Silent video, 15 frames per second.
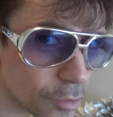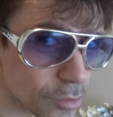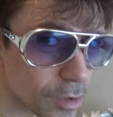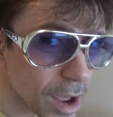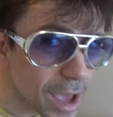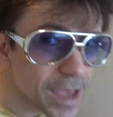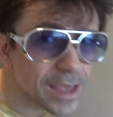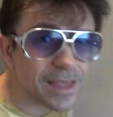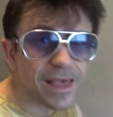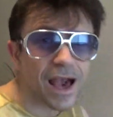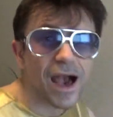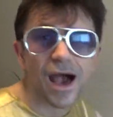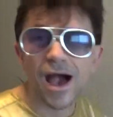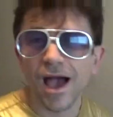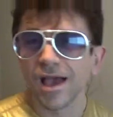right,
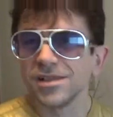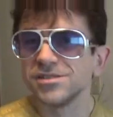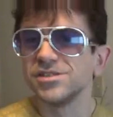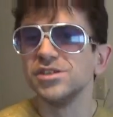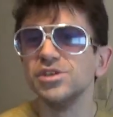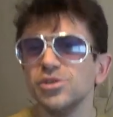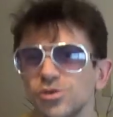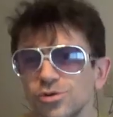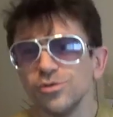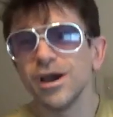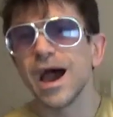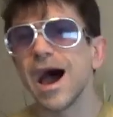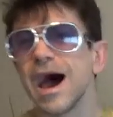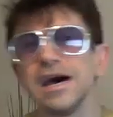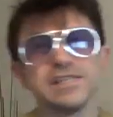guys, you
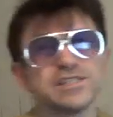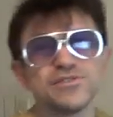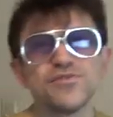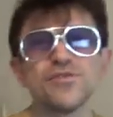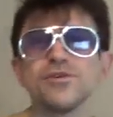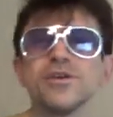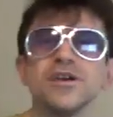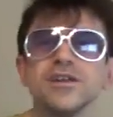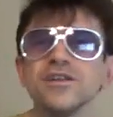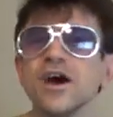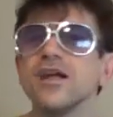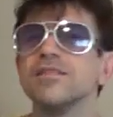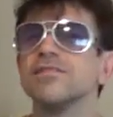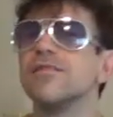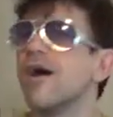asked for it.
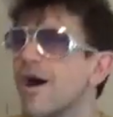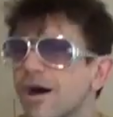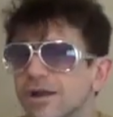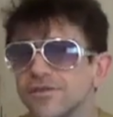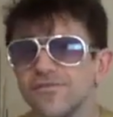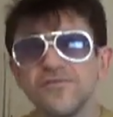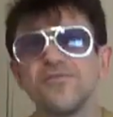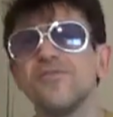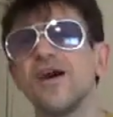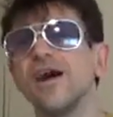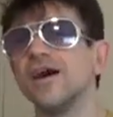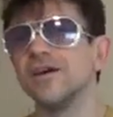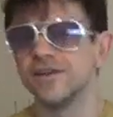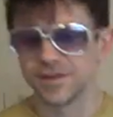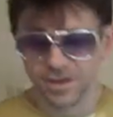A lot of
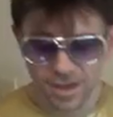fun,